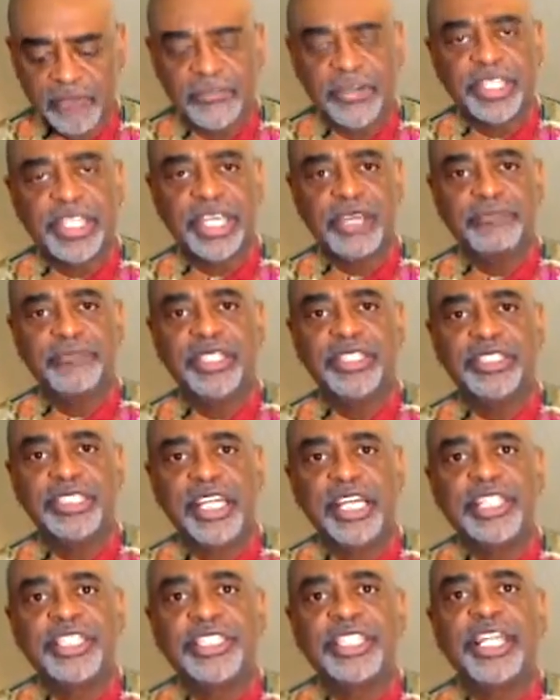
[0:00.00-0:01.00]

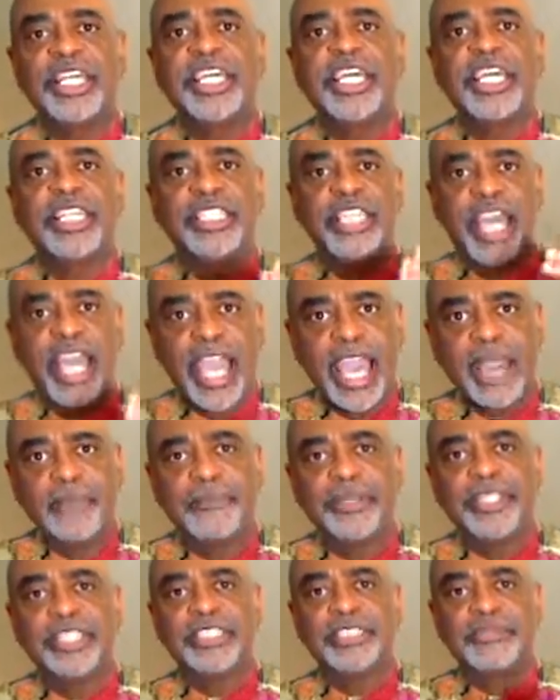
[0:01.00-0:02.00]
Forgiveness is the key to
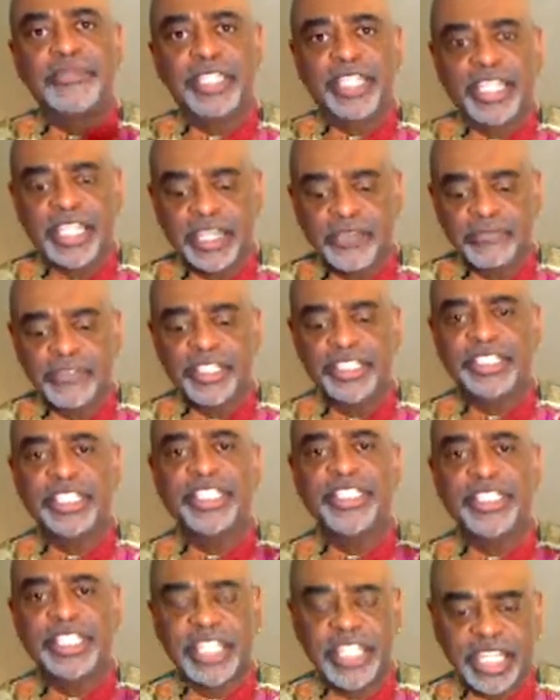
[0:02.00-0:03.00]
happiness. Forgiveness
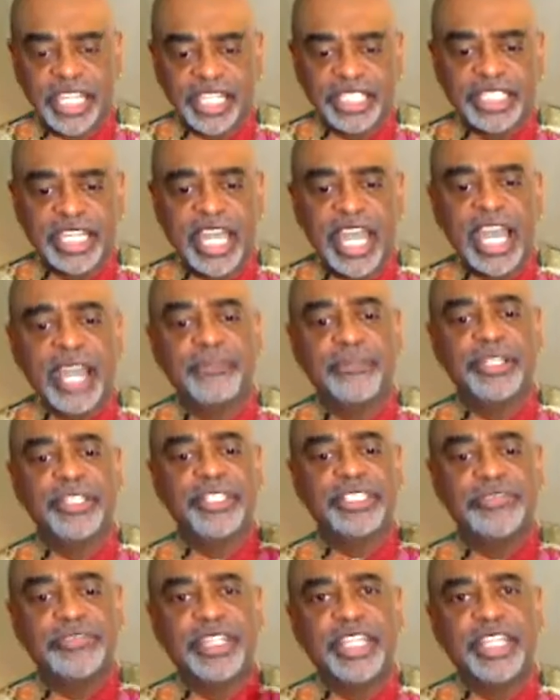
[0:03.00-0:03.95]
is the key to happiness.